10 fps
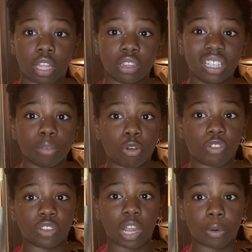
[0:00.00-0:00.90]
little more
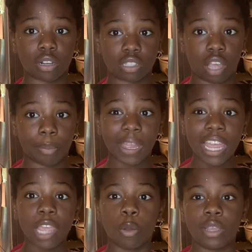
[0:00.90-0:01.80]
flour on top.
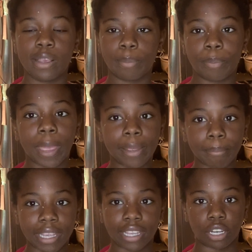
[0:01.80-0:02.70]
It'll
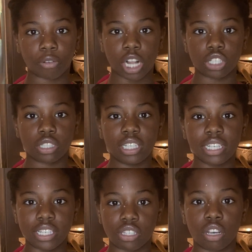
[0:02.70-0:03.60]
make it gradually
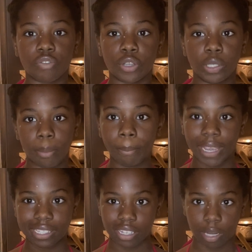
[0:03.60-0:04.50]
easier for you to
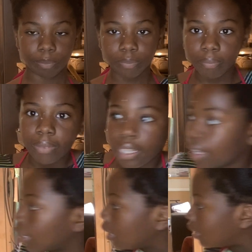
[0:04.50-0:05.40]
mix it up.
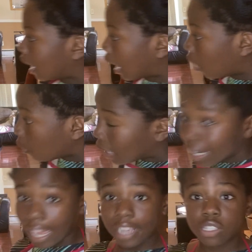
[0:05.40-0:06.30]
Now,
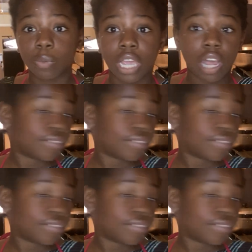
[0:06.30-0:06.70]
next we have